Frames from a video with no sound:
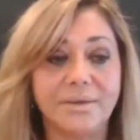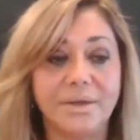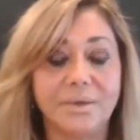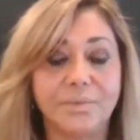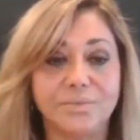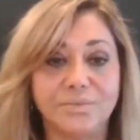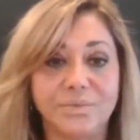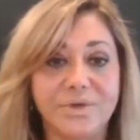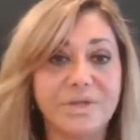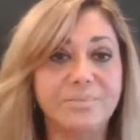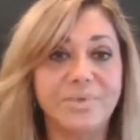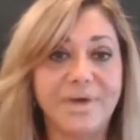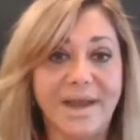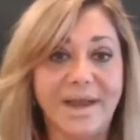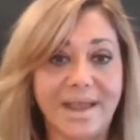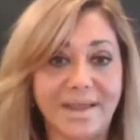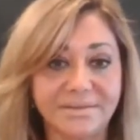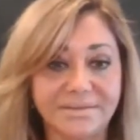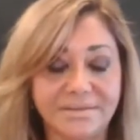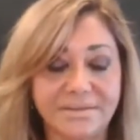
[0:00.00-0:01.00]

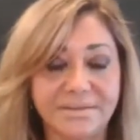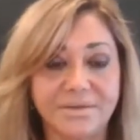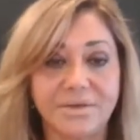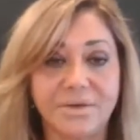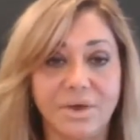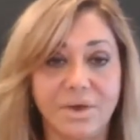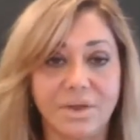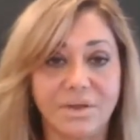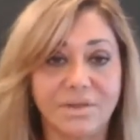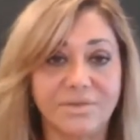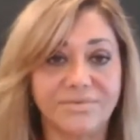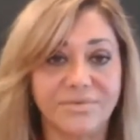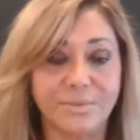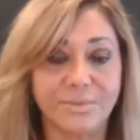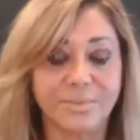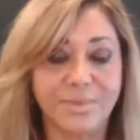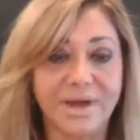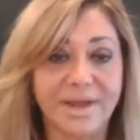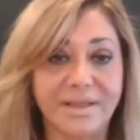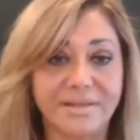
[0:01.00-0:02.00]
rebrand all of
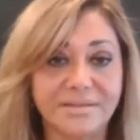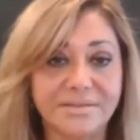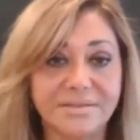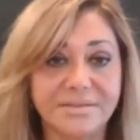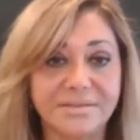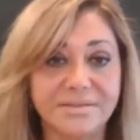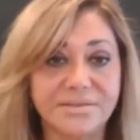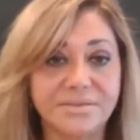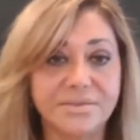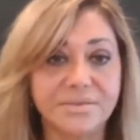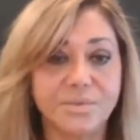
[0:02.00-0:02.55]
our brands.